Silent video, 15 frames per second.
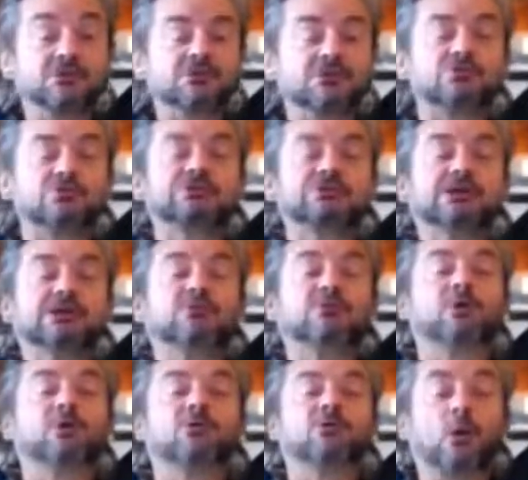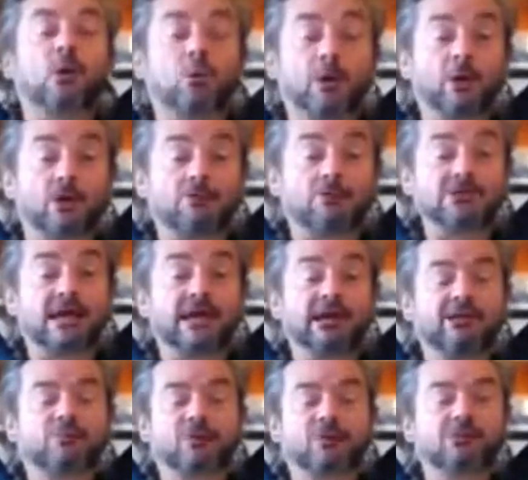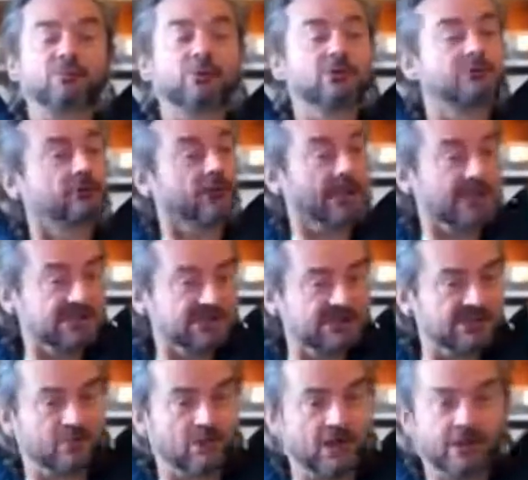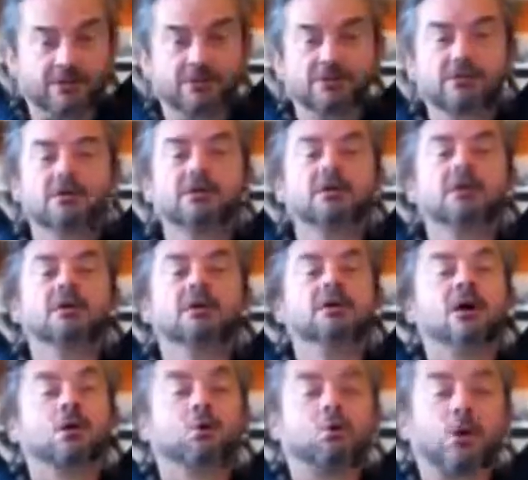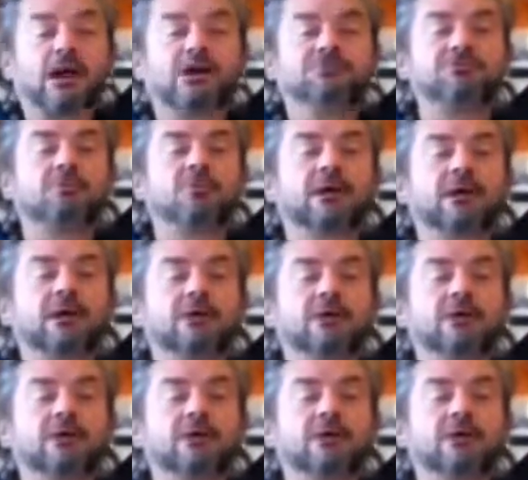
to receive the breath when we are retaining the breath, but the release of the breath away from that